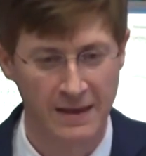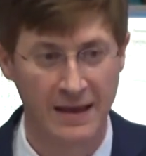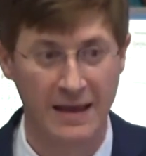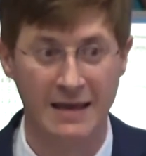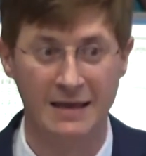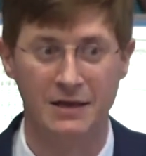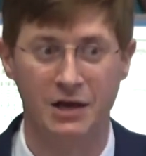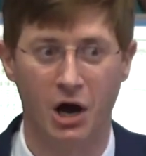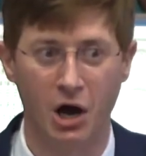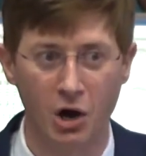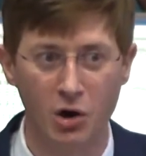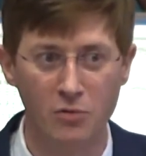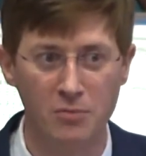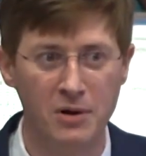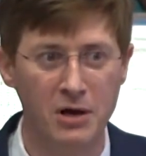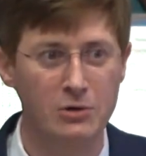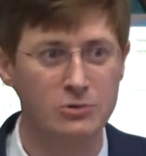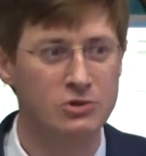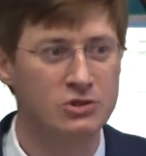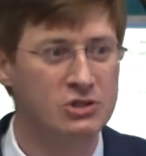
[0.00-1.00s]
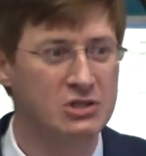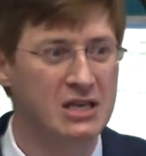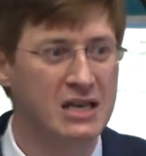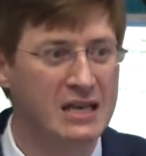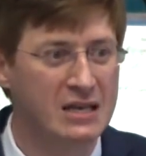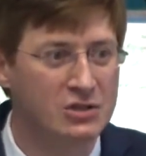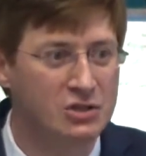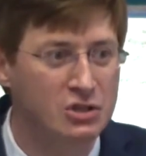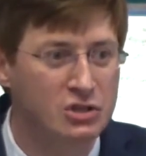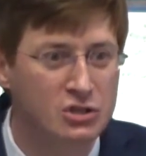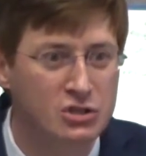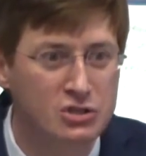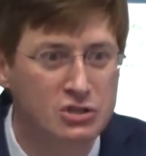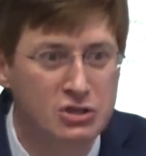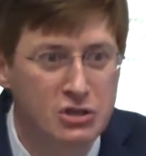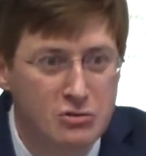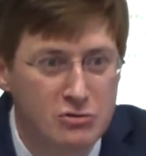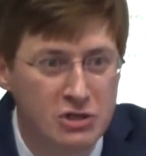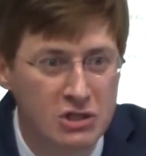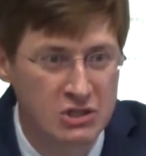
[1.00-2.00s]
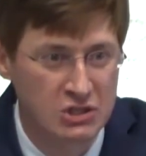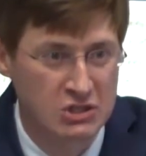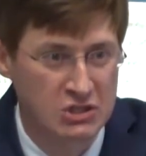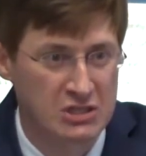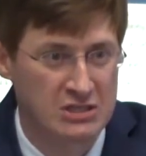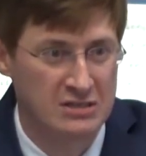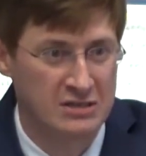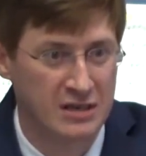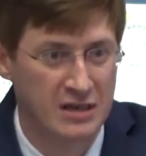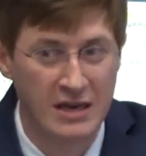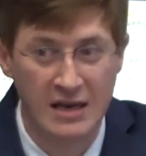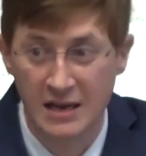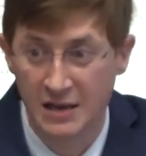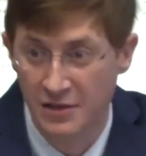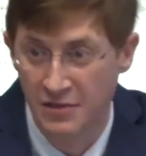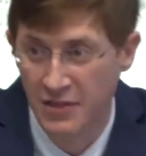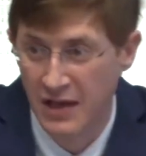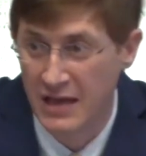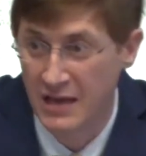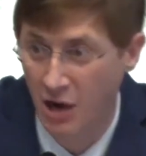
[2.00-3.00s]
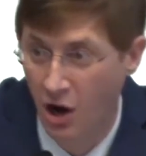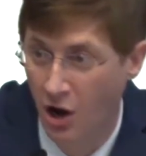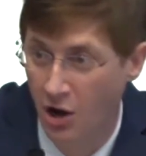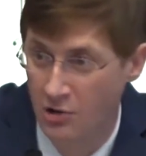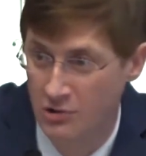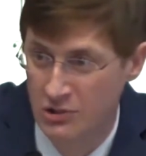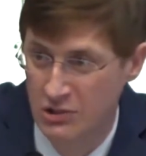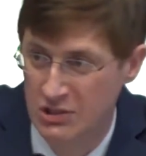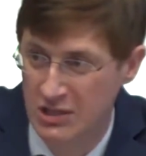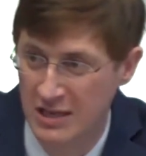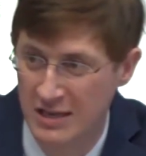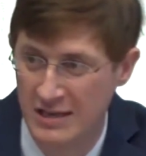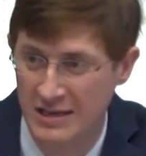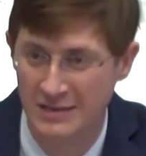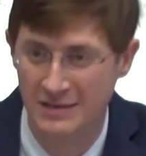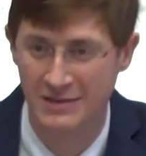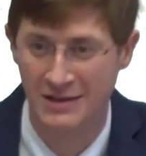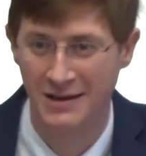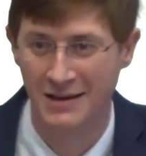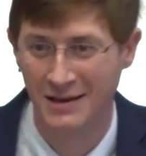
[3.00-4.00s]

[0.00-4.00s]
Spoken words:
And almost in unison, they all said,